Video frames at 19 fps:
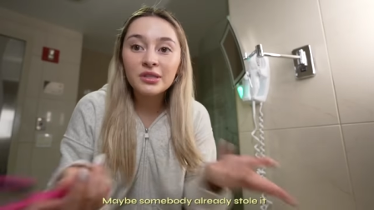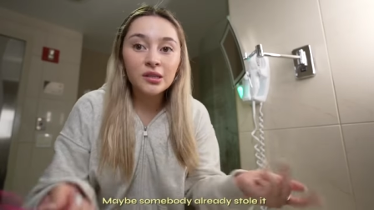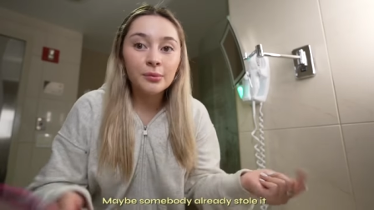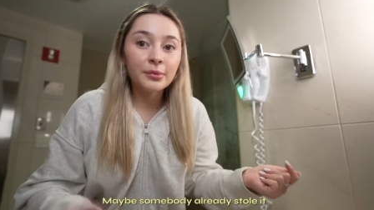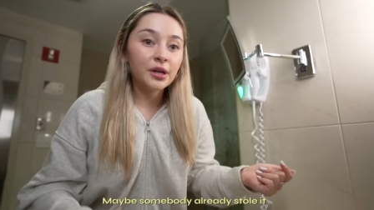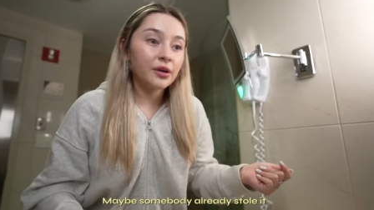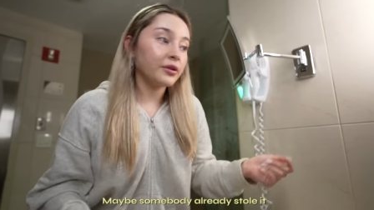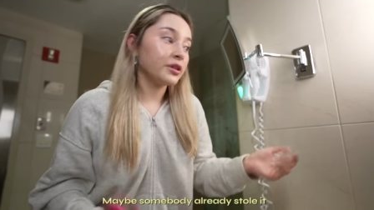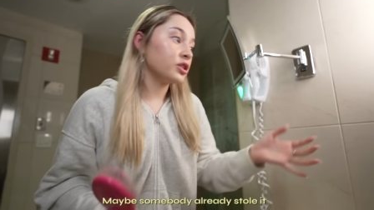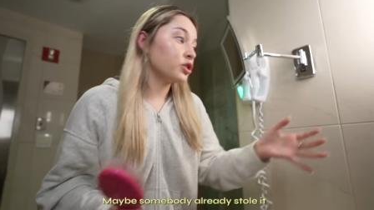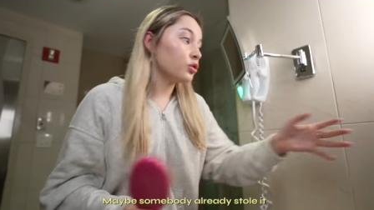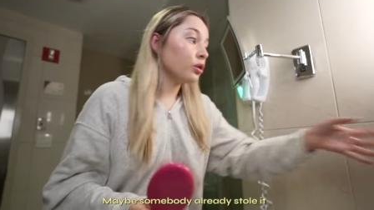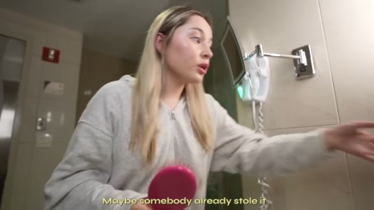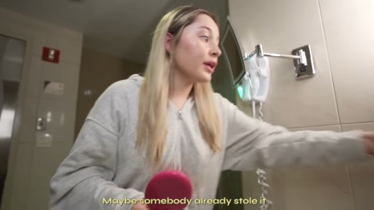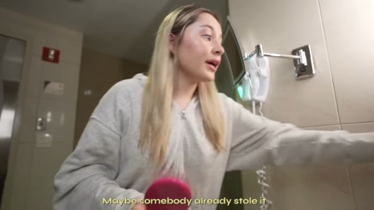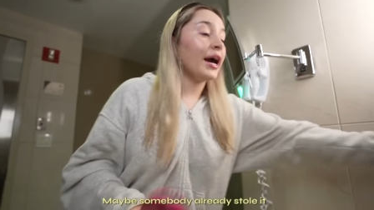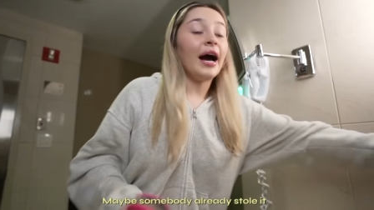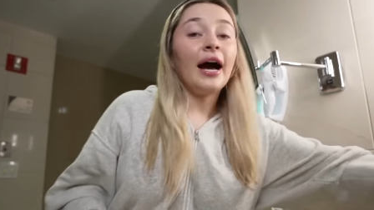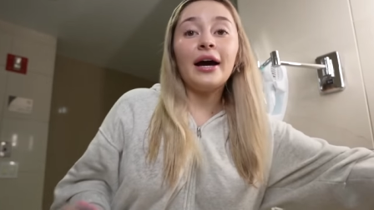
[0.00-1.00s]
somebody already
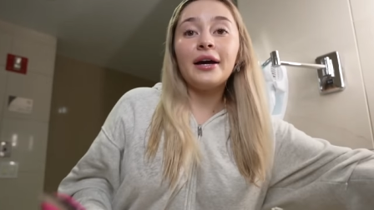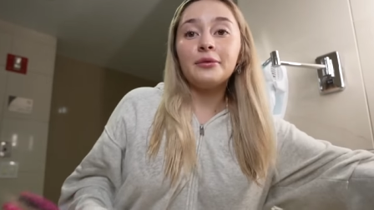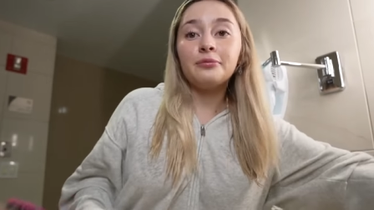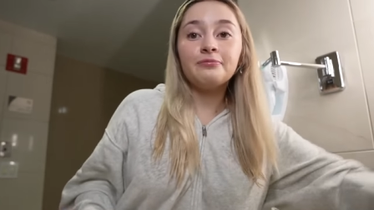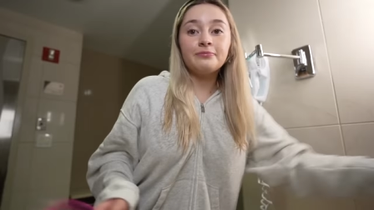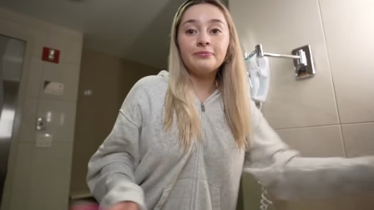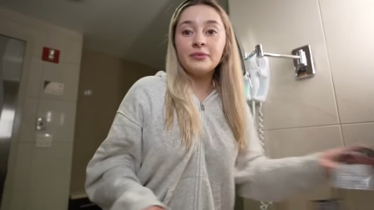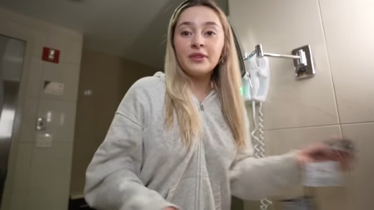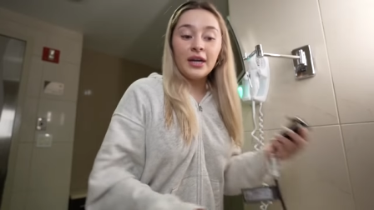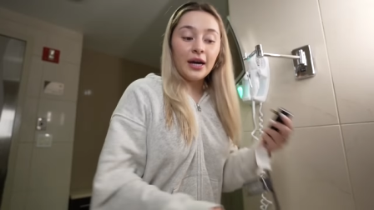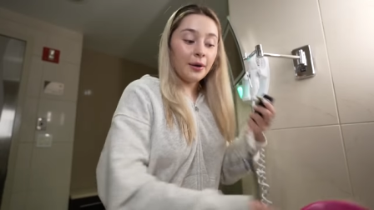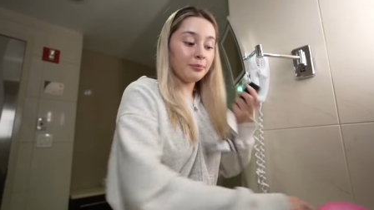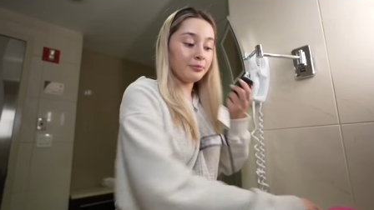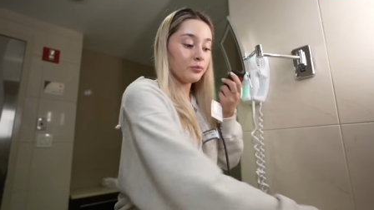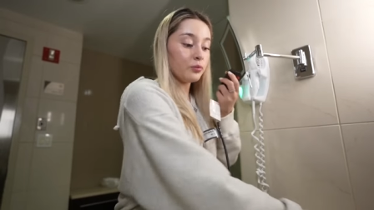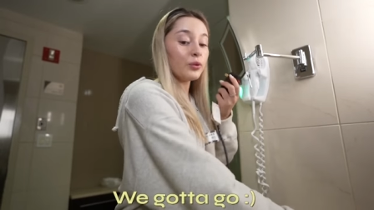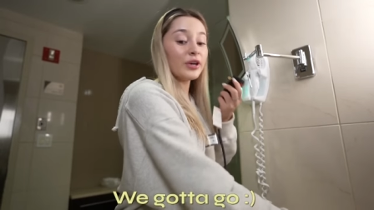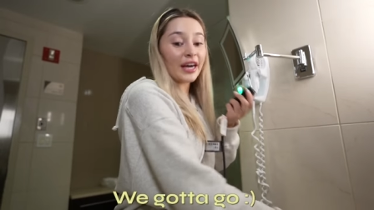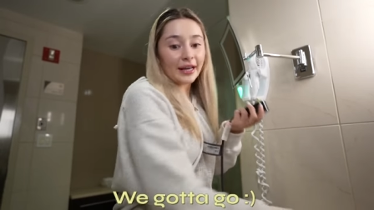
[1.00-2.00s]
stole it. I,
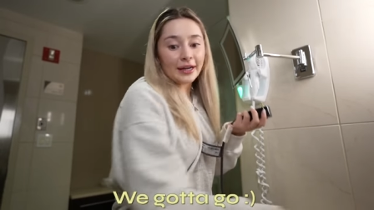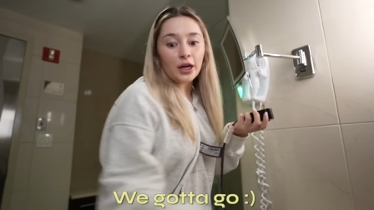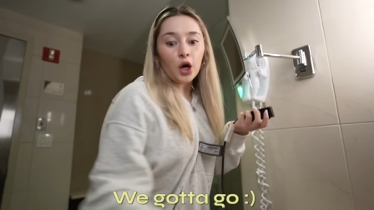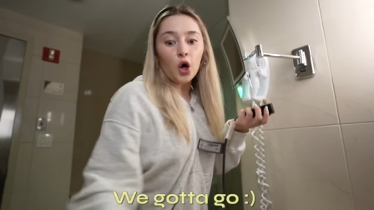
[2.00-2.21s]
yeah, we gotta